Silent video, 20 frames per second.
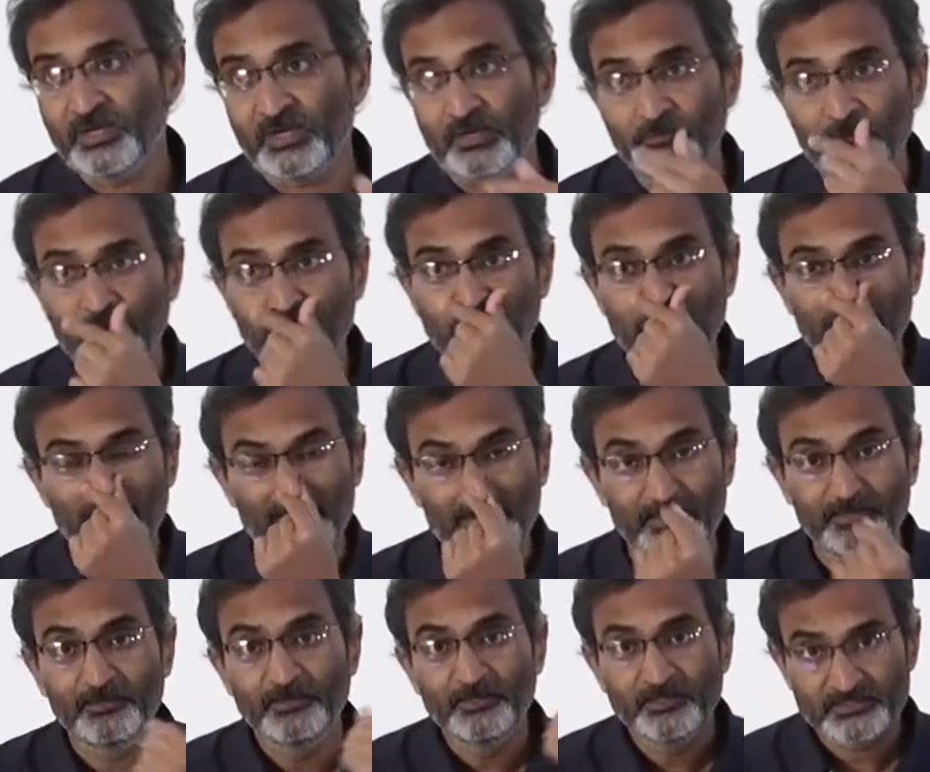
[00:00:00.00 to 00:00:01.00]
coming via
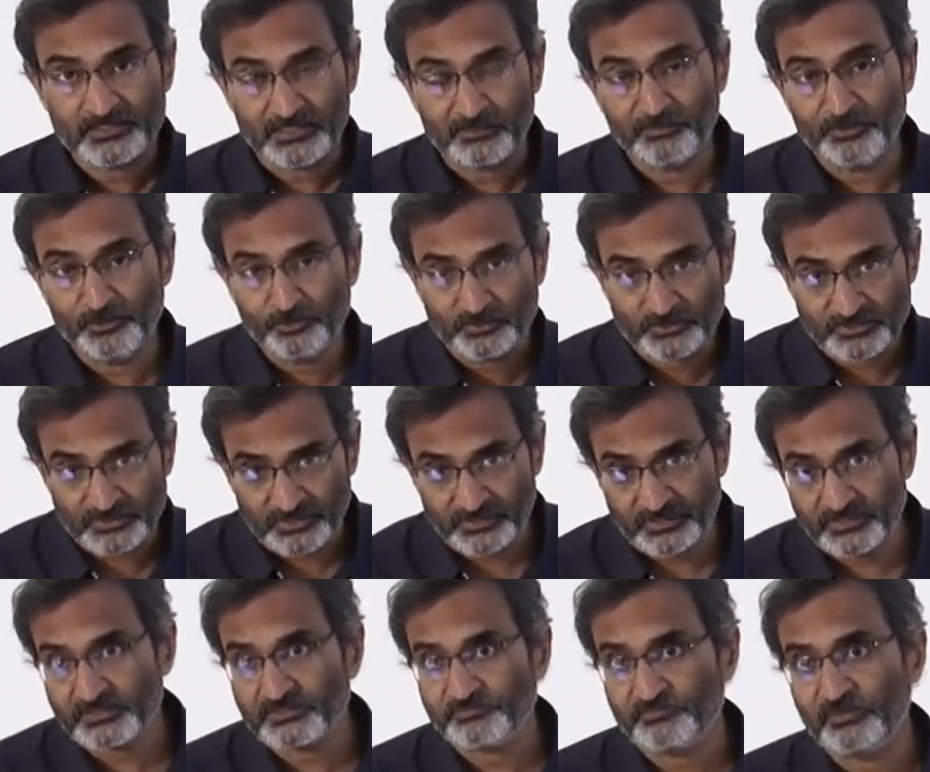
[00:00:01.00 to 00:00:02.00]
somebody who
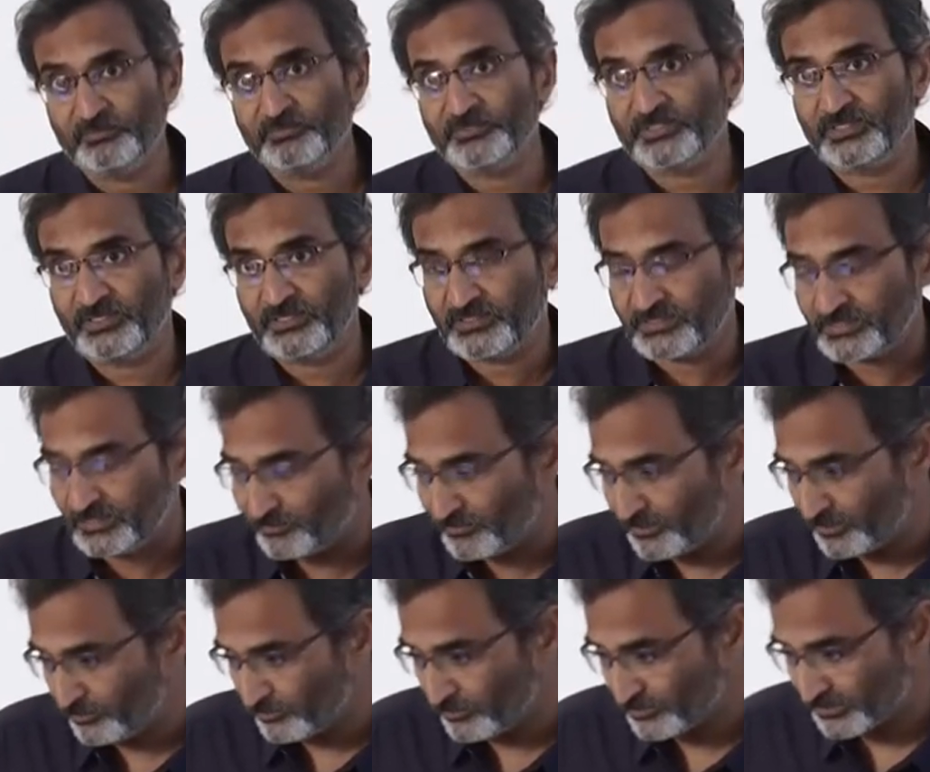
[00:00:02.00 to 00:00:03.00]
studies film stars,
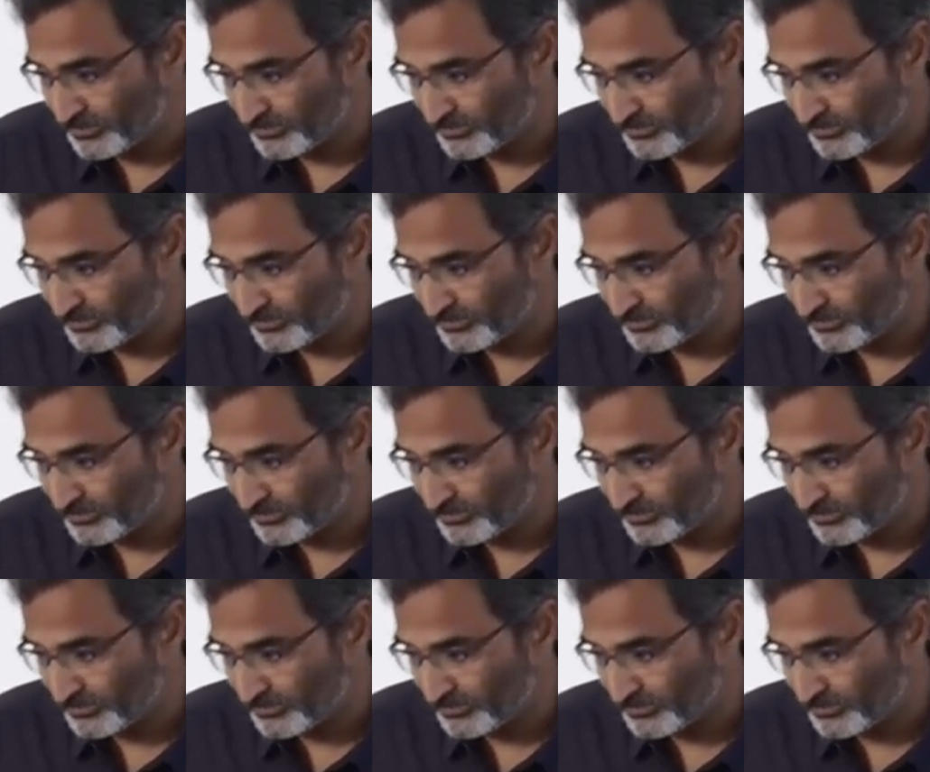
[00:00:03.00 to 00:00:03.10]
somebody who is